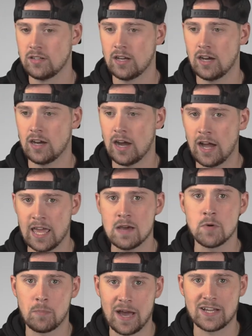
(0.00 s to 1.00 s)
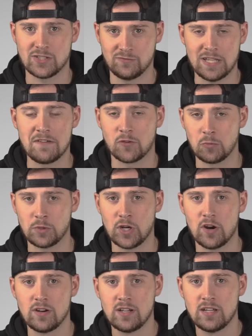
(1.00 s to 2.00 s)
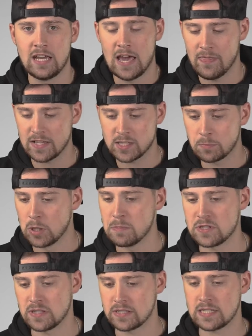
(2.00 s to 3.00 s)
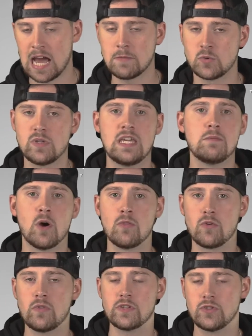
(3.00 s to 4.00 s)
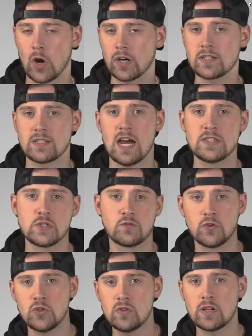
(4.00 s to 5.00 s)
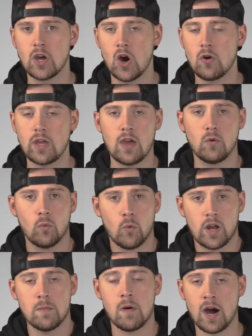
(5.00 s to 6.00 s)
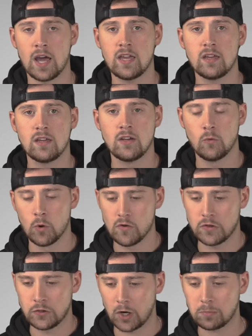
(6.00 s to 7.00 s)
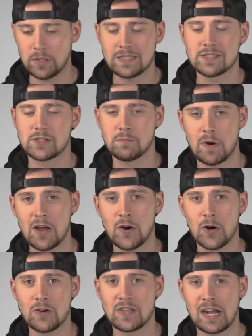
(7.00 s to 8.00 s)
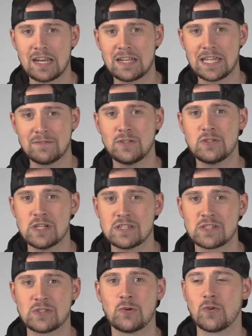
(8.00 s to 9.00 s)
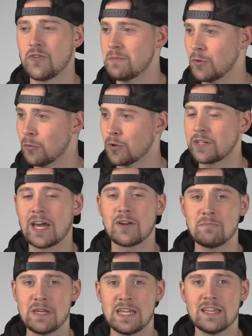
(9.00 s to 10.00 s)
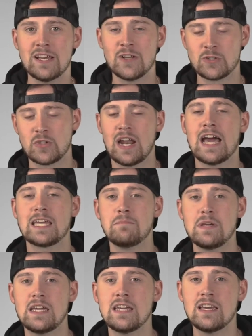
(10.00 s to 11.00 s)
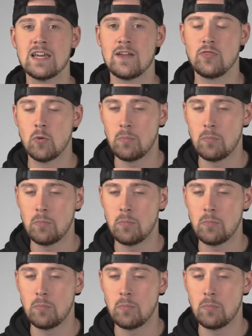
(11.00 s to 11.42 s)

Uh, I am a passive life group leader. And that's the purpose of this time as we keep going through these dark sides is for you to go, okay, what am I? Where are the dark places in my heart that I need to give to Jesus in order for him to work out of me so that I can be the